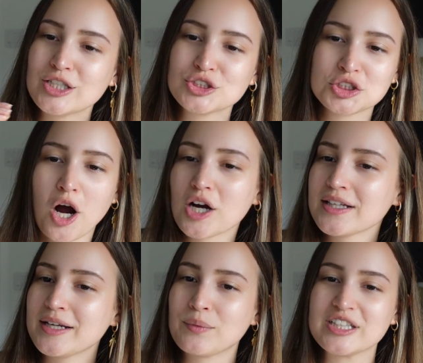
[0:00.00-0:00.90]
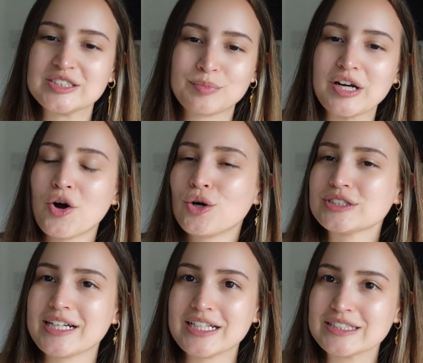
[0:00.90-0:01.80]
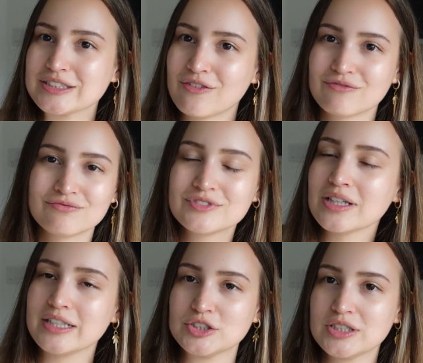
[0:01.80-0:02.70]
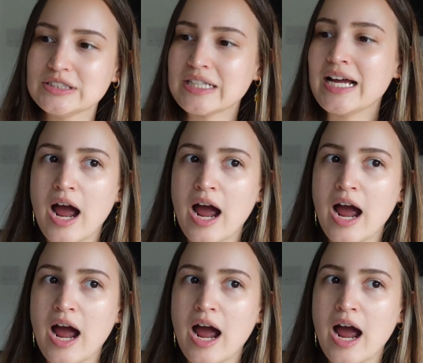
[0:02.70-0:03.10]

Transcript: chocolate with sprinkles, and it is delicious.